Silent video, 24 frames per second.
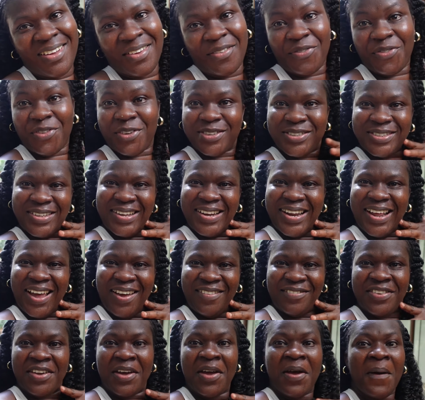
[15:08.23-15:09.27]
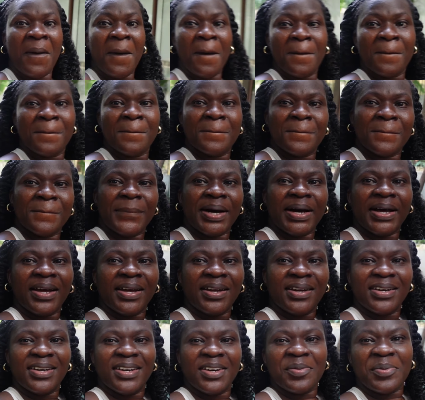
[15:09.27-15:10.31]
It feels so loved. But
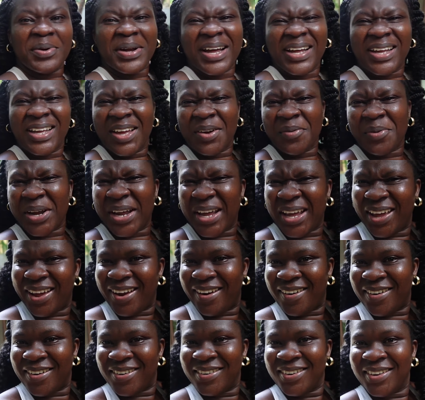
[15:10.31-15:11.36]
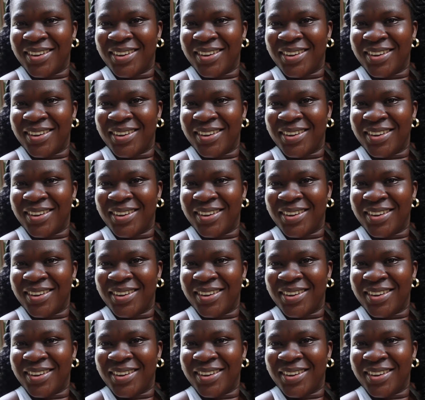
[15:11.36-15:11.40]
we're, we're here.